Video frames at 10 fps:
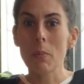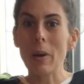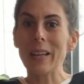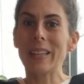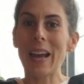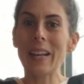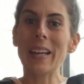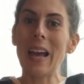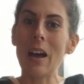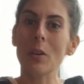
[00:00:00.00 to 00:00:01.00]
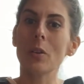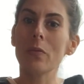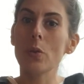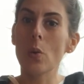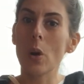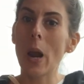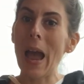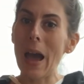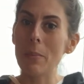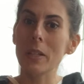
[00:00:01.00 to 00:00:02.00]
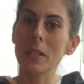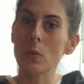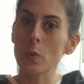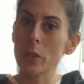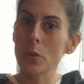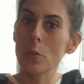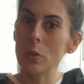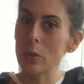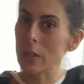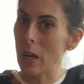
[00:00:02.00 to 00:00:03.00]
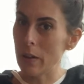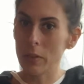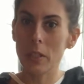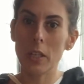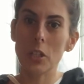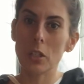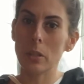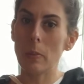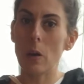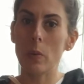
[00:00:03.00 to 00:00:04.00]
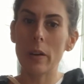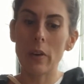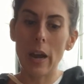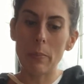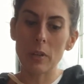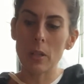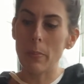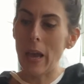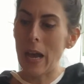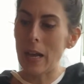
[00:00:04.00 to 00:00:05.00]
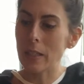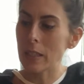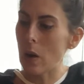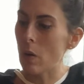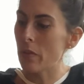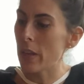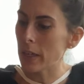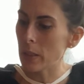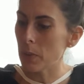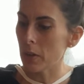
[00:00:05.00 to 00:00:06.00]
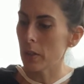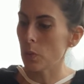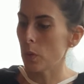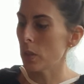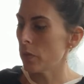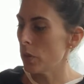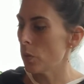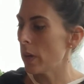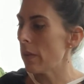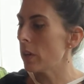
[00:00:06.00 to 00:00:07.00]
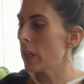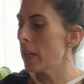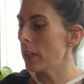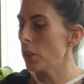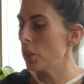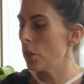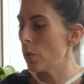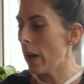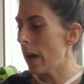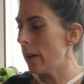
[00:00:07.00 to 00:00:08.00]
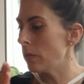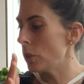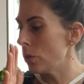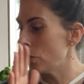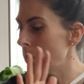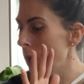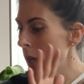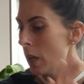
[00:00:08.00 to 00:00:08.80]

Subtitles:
By getting out of your habits and rituals and conversations about whatever happened in the past, however that experience was for you, whatever connections you have to